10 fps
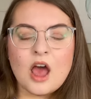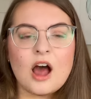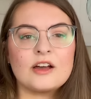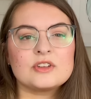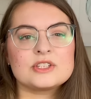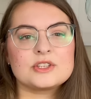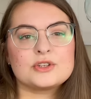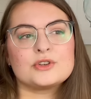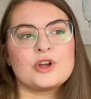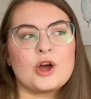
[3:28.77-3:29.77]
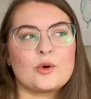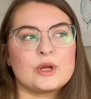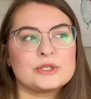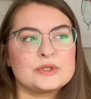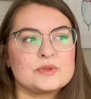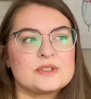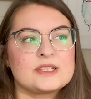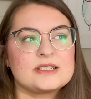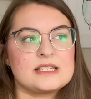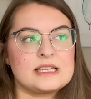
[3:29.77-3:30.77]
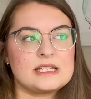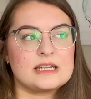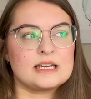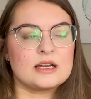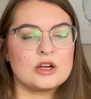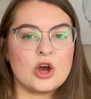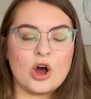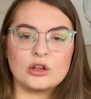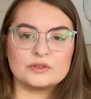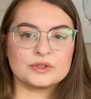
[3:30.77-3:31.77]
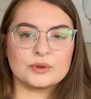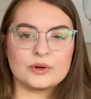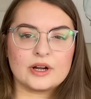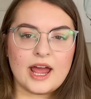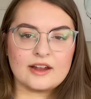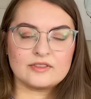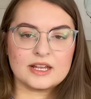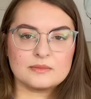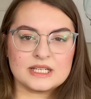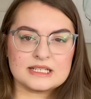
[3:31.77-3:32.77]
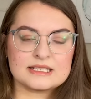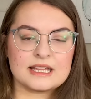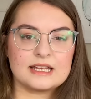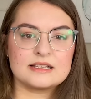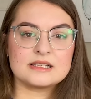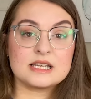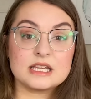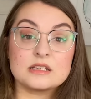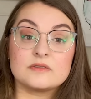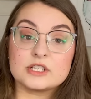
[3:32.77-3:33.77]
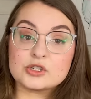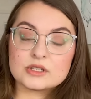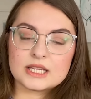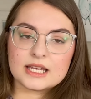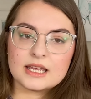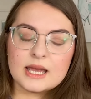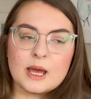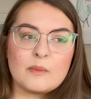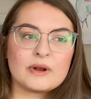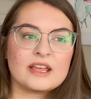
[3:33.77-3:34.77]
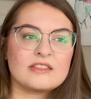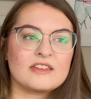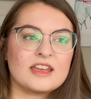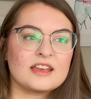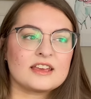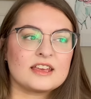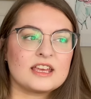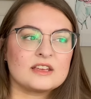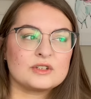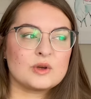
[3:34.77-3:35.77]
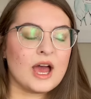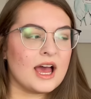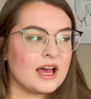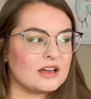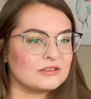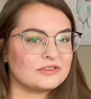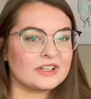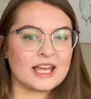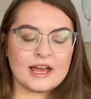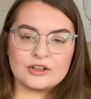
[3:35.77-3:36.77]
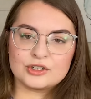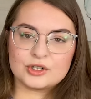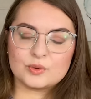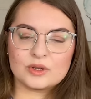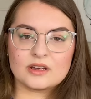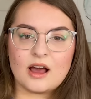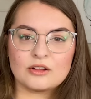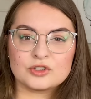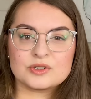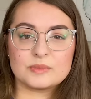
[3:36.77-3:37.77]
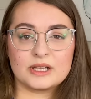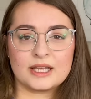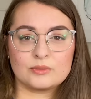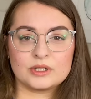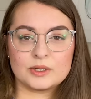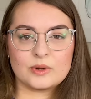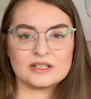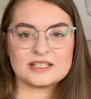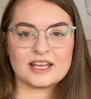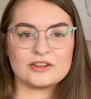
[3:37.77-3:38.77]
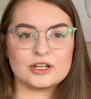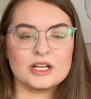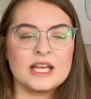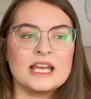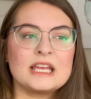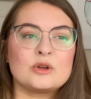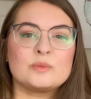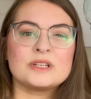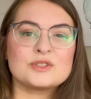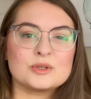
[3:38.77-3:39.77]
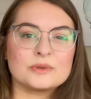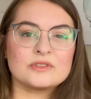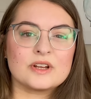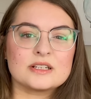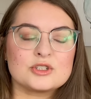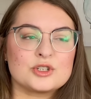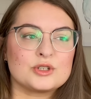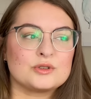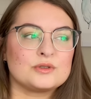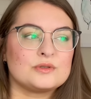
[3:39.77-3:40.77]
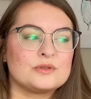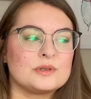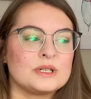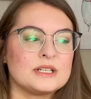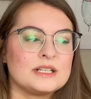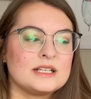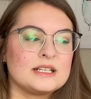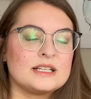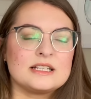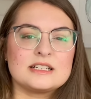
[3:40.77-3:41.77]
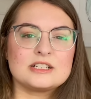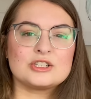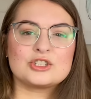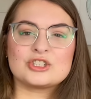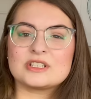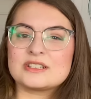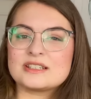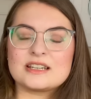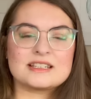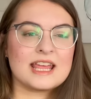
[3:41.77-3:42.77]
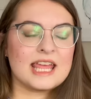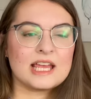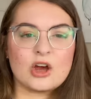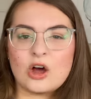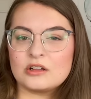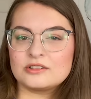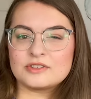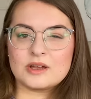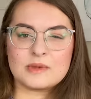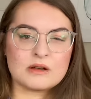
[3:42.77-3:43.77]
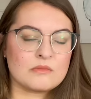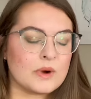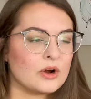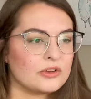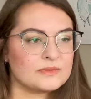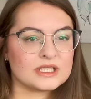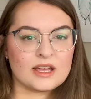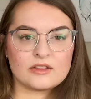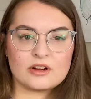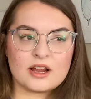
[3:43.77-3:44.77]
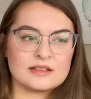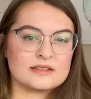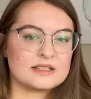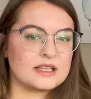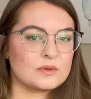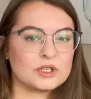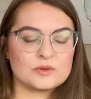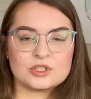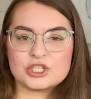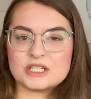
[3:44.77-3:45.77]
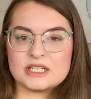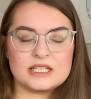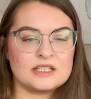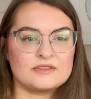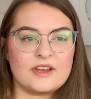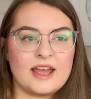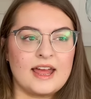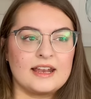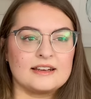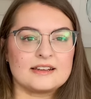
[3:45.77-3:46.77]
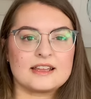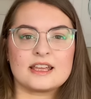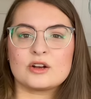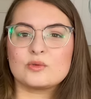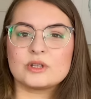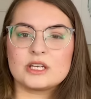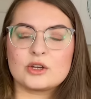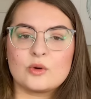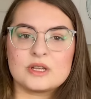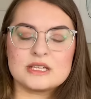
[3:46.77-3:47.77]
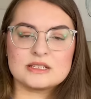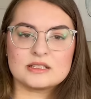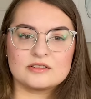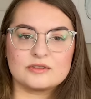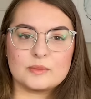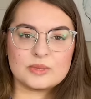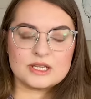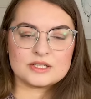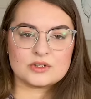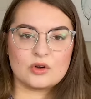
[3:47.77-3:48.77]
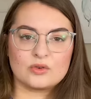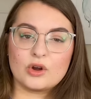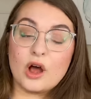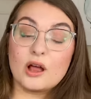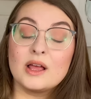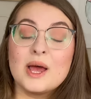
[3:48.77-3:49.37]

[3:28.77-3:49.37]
Obviously you're not going to see all of your Advent mini skeins individually, but I think if you have a calendar where the colors play really well together, it would be super fun to just take all of them and marl them together and see what you achieve and get a really cohesive piece overall.